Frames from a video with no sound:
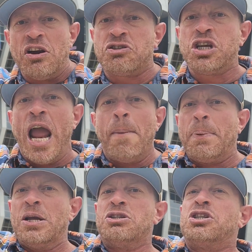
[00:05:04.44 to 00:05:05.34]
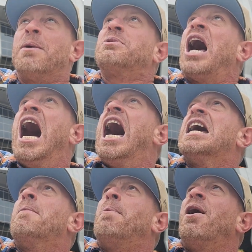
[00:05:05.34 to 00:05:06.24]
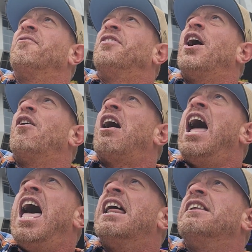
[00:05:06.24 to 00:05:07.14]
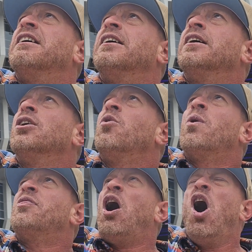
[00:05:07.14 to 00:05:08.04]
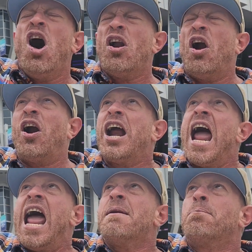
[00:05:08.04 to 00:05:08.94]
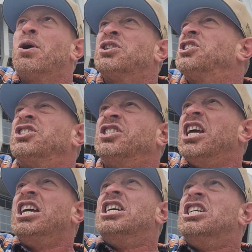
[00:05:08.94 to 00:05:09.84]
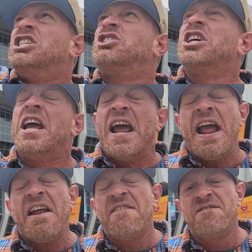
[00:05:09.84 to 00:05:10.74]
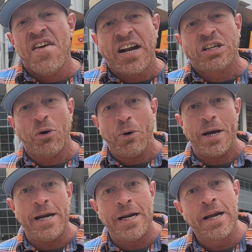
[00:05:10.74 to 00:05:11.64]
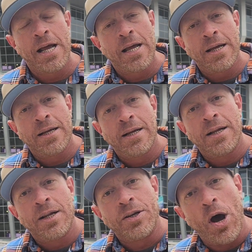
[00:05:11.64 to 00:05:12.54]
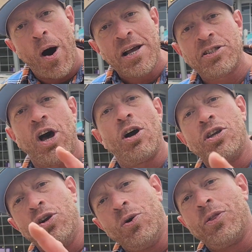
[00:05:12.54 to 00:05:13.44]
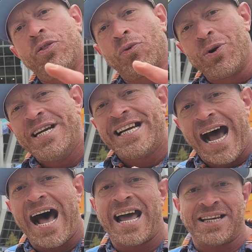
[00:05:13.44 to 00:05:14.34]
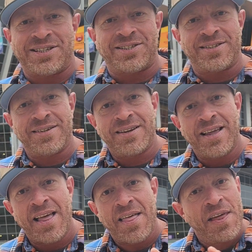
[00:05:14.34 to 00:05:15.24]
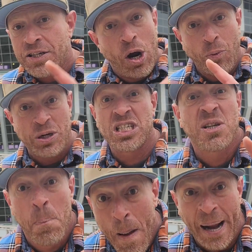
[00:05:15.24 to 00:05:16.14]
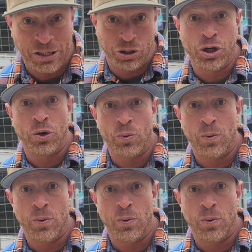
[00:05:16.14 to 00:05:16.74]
championships high above their head with honor and prestige in victory. No, I saw you and 3 guys that don't respect you.